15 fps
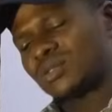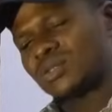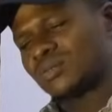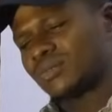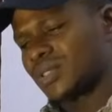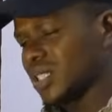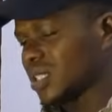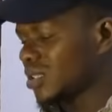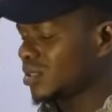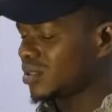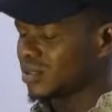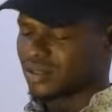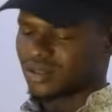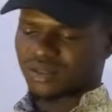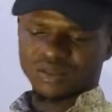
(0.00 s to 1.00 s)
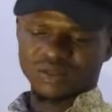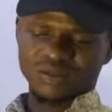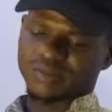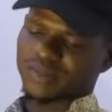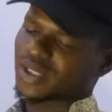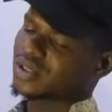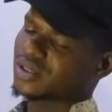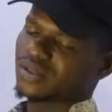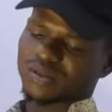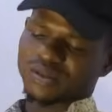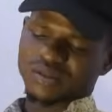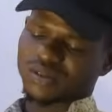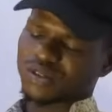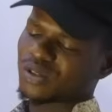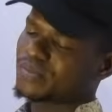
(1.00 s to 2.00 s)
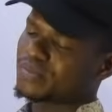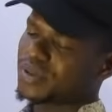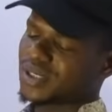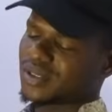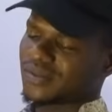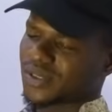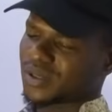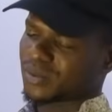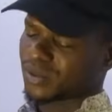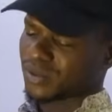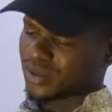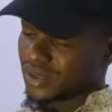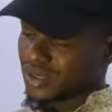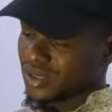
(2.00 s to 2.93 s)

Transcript: Oh my God. Oh my God. Unbelievable.